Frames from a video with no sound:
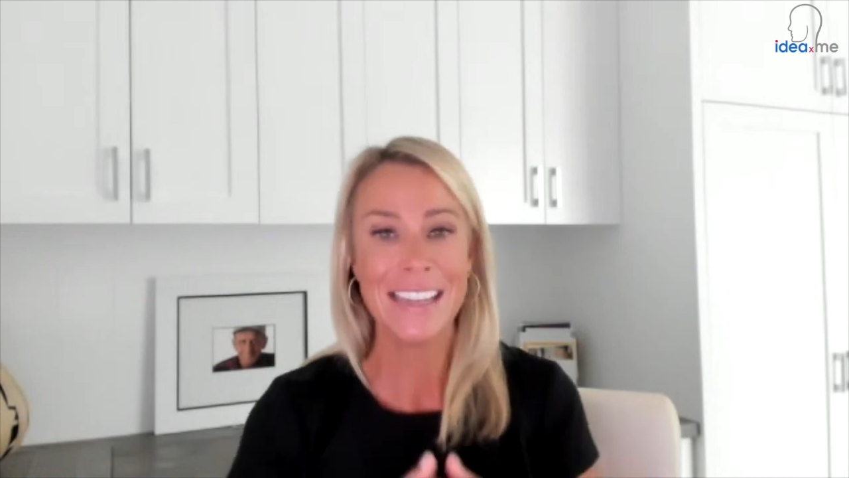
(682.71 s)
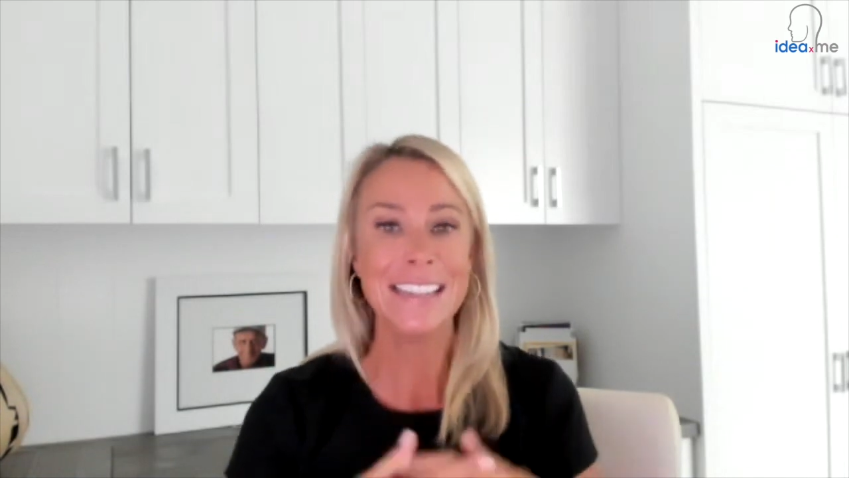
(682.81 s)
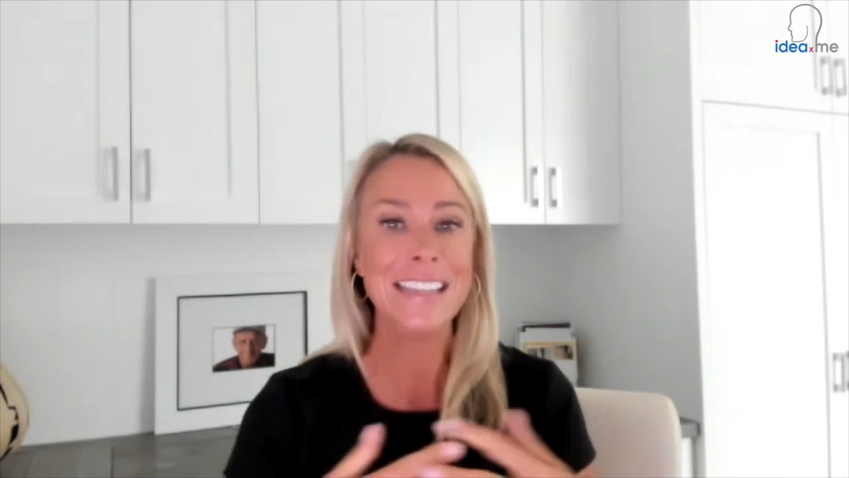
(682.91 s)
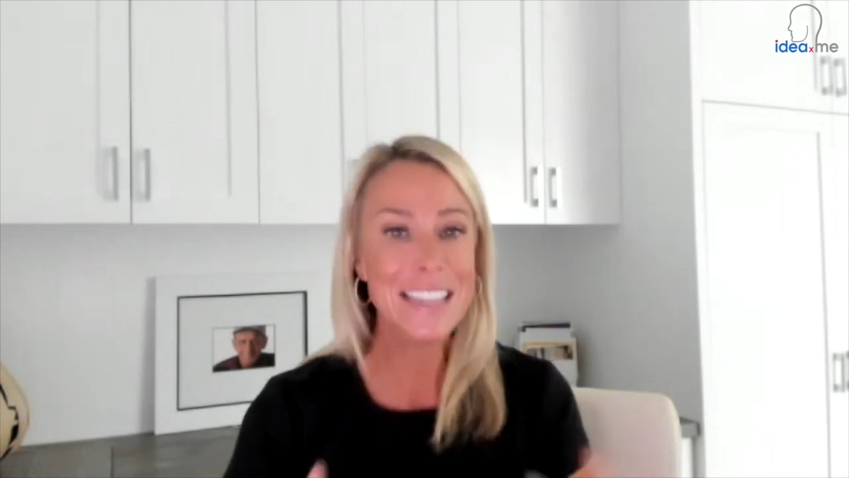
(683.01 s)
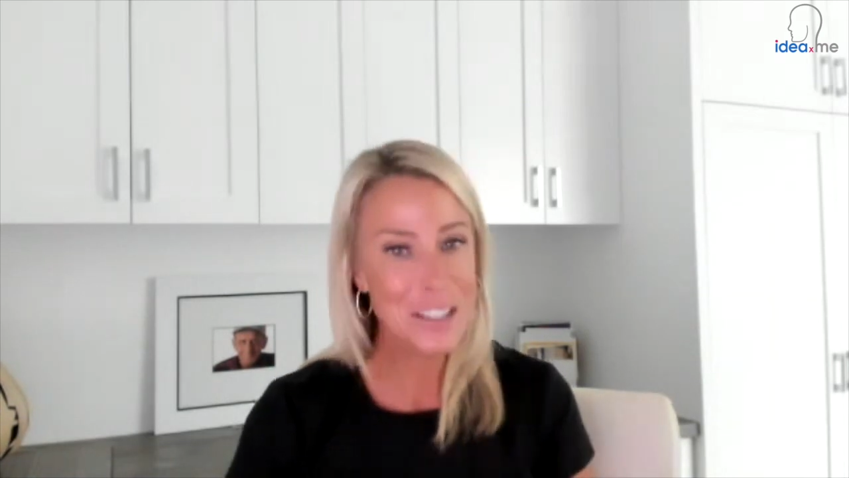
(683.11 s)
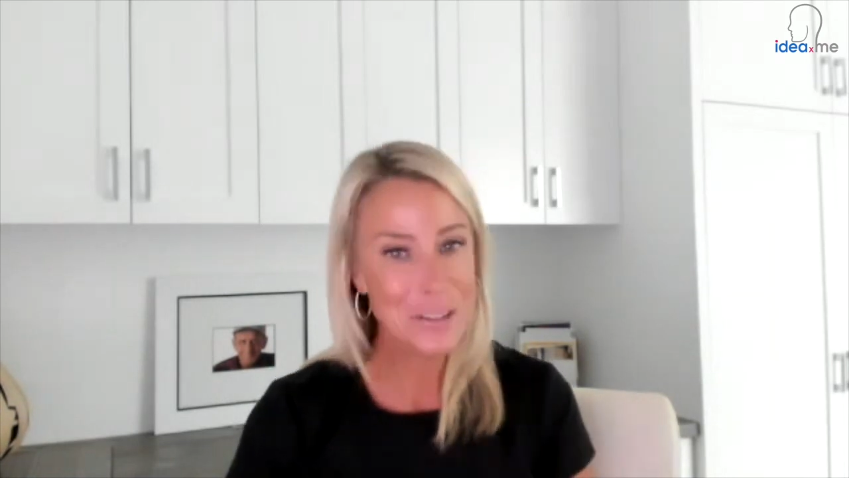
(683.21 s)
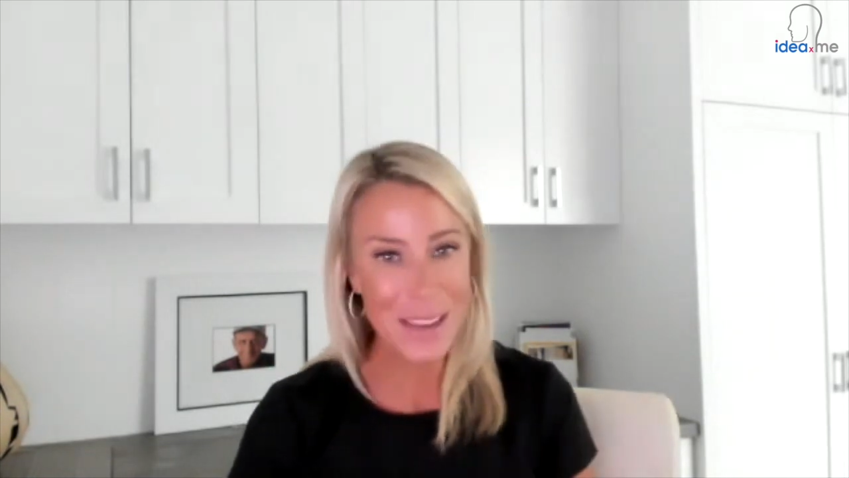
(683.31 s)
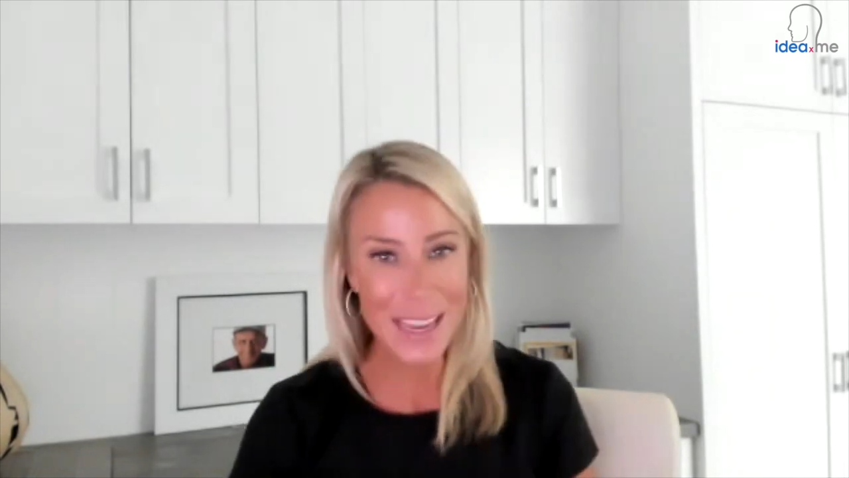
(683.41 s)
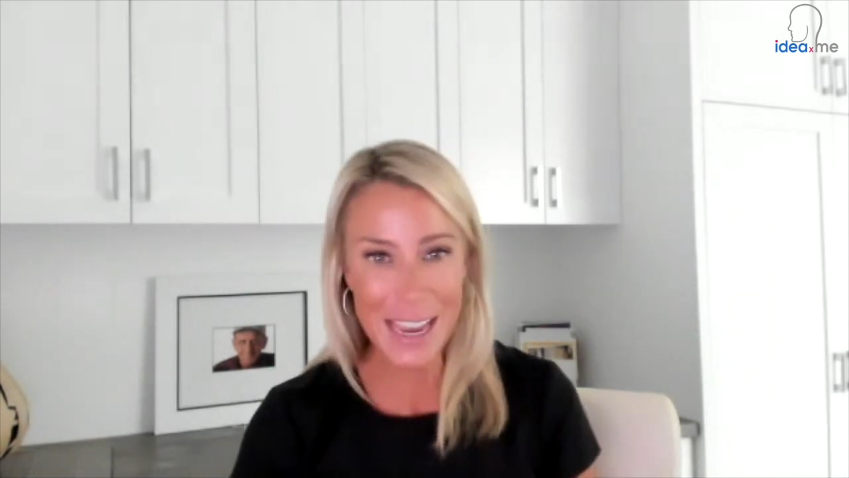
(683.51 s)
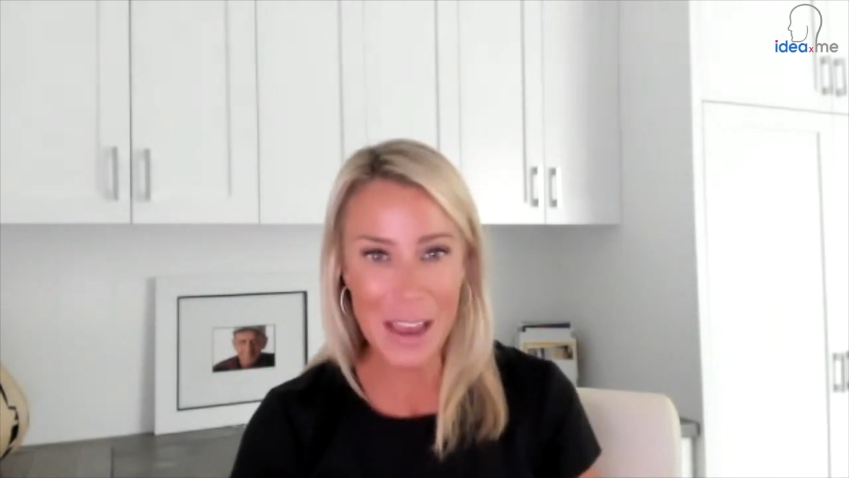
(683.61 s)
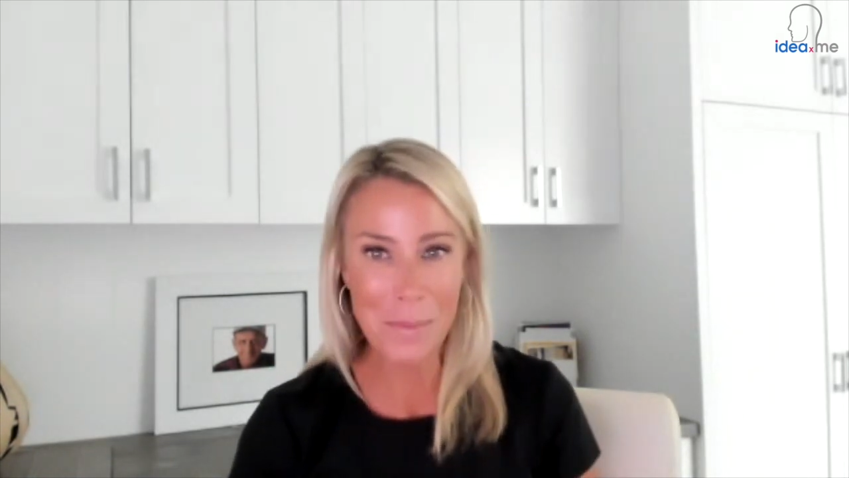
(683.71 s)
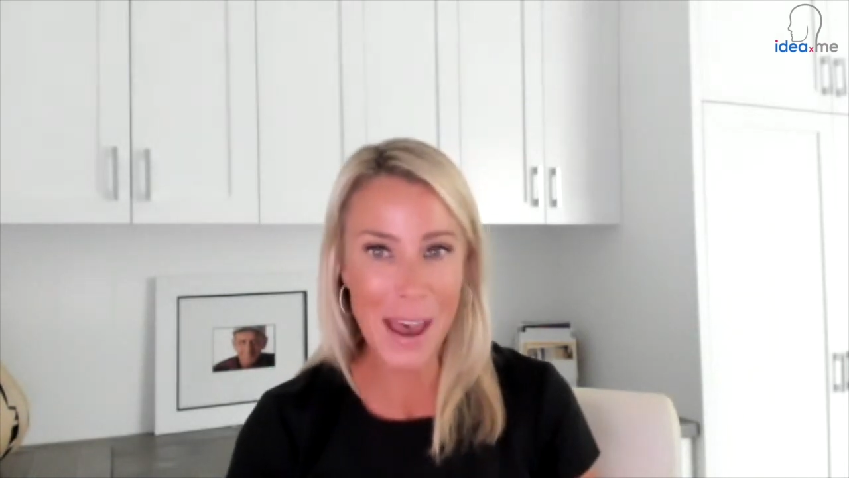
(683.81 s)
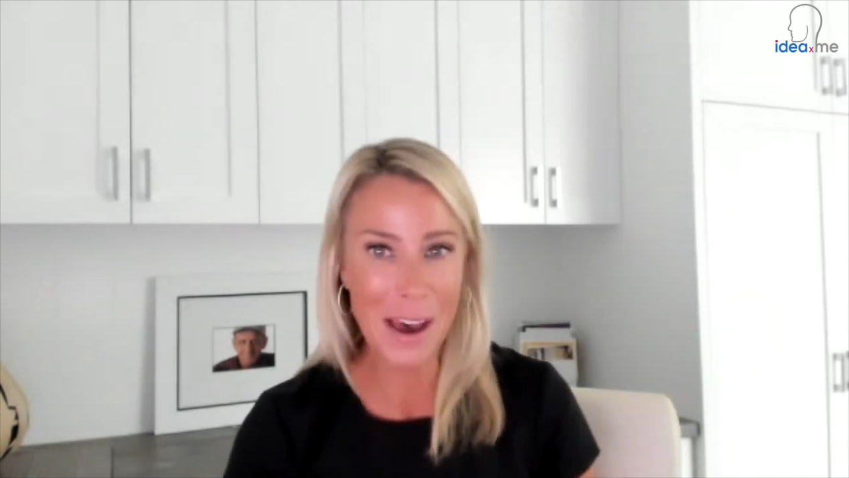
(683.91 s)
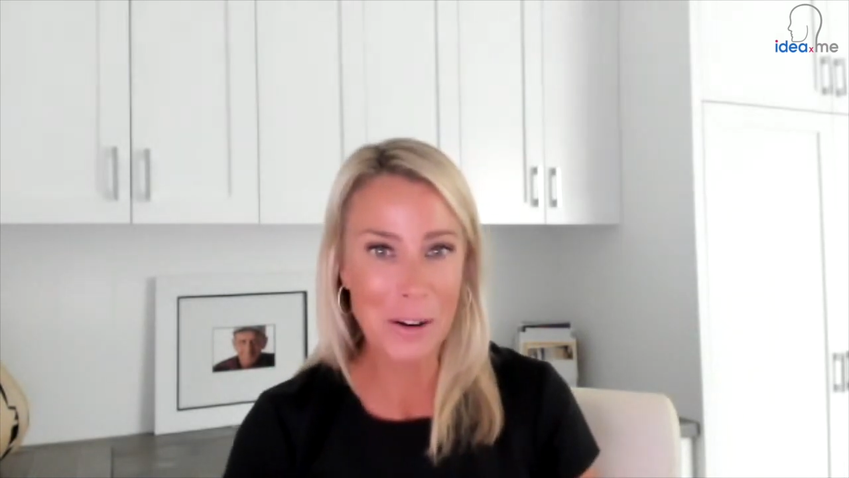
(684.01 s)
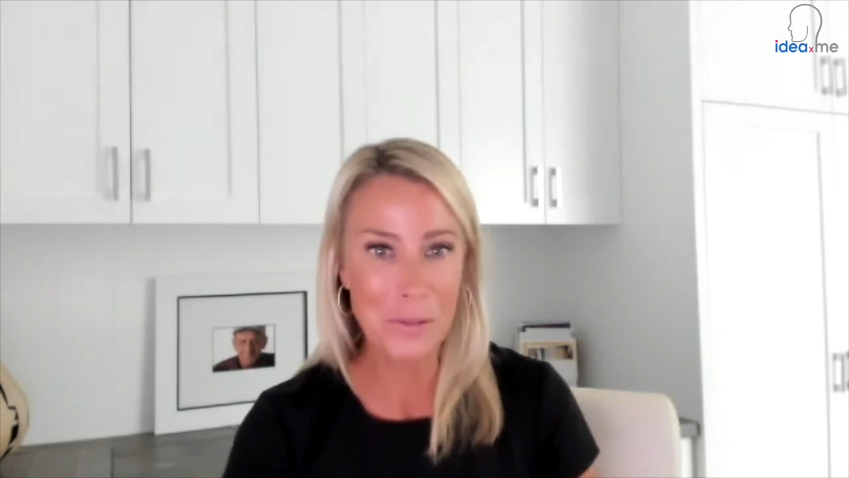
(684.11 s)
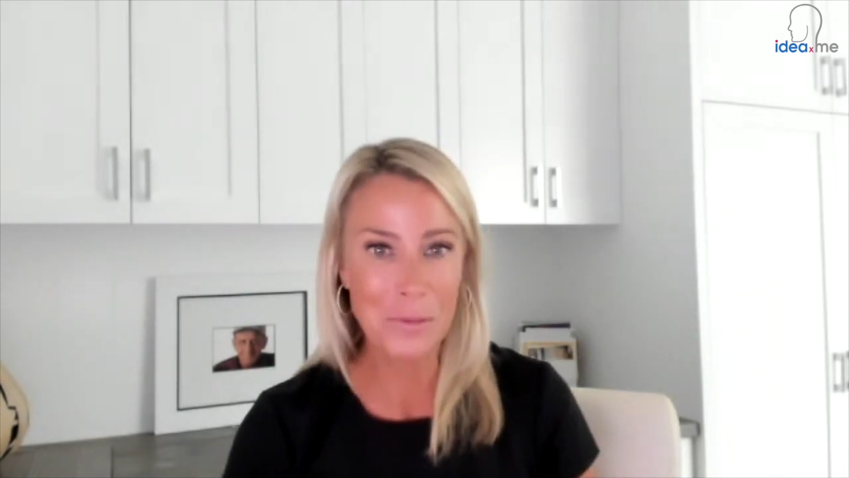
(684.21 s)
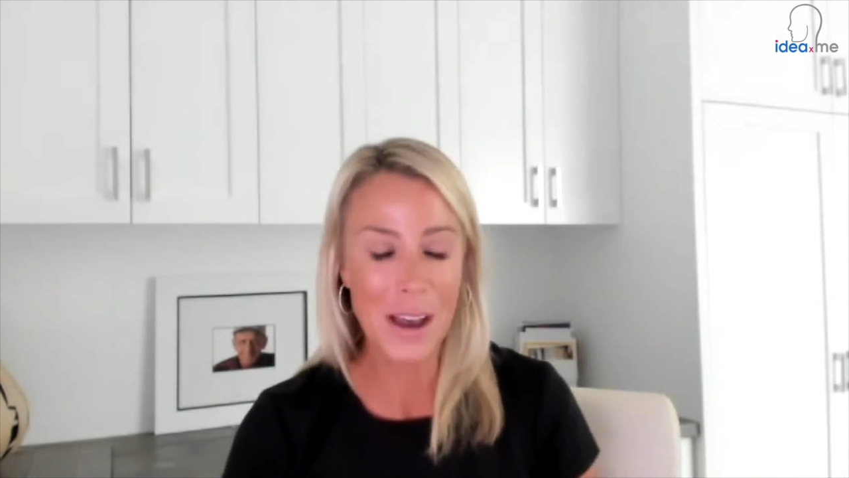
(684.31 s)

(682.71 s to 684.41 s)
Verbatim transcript: teach me about